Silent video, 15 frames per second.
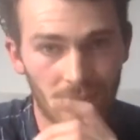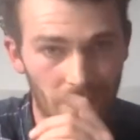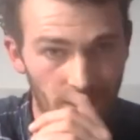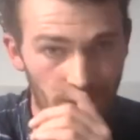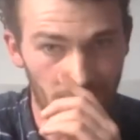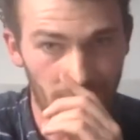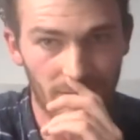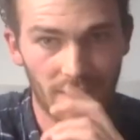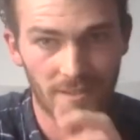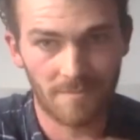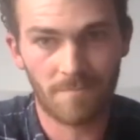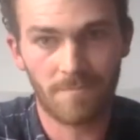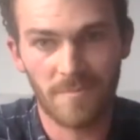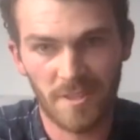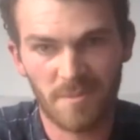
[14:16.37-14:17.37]

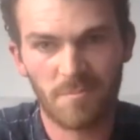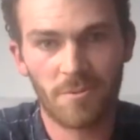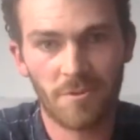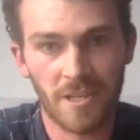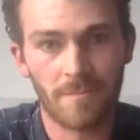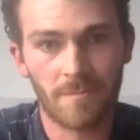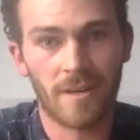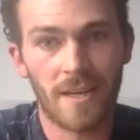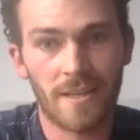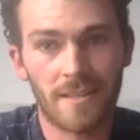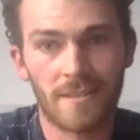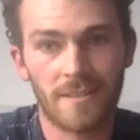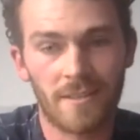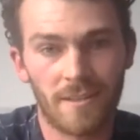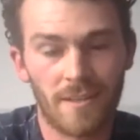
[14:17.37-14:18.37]
It's pretty
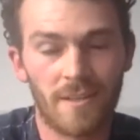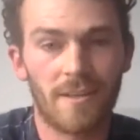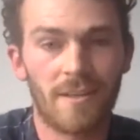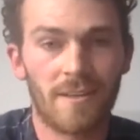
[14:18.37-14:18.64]
blatant that